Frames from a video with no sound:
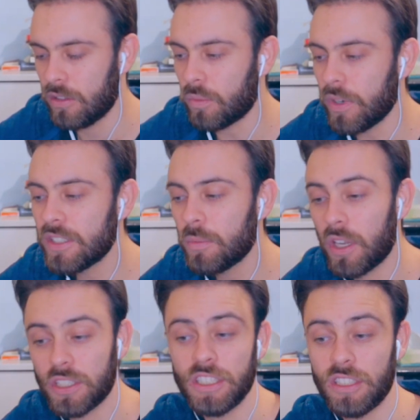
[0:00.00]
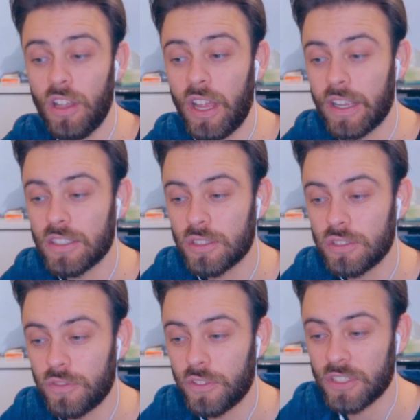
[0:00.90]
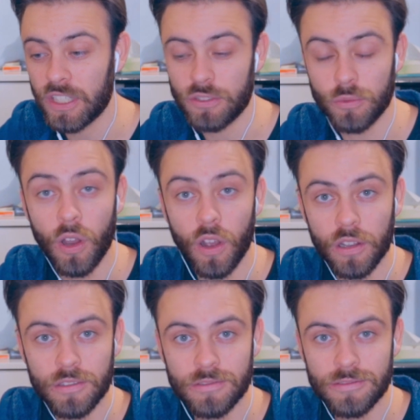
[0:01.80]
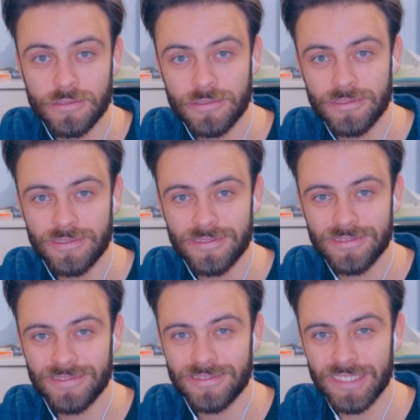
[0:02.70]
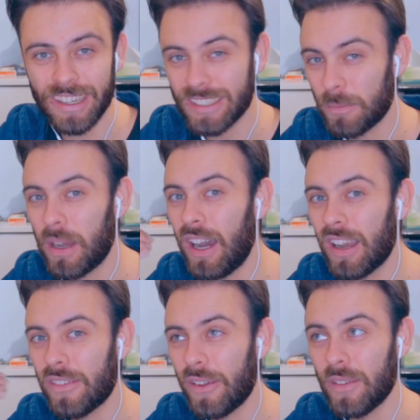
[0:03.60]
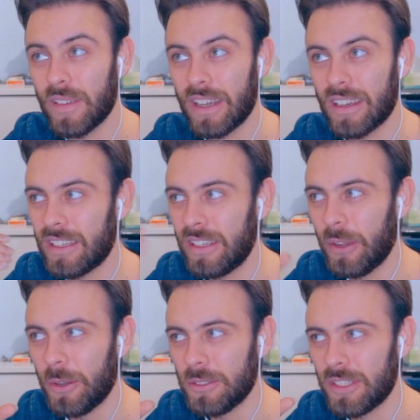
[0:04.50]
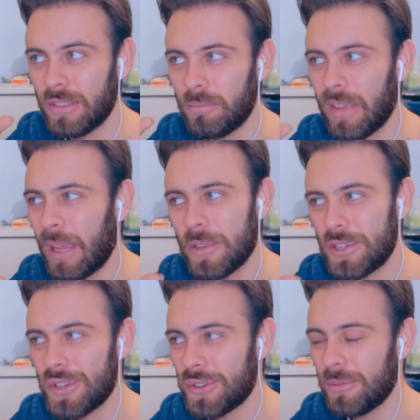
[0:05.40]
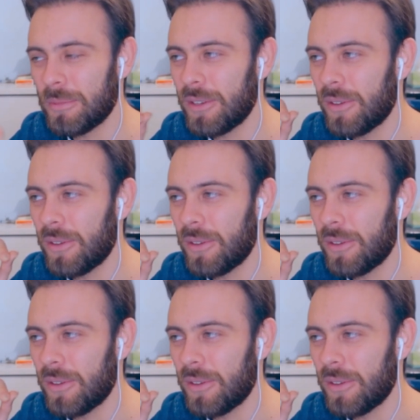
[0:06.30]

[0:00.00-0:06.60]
The reason why she's lying is because she feels like it's wrong. Right? There's a part of her that kind of knows that maybe she shouldn't be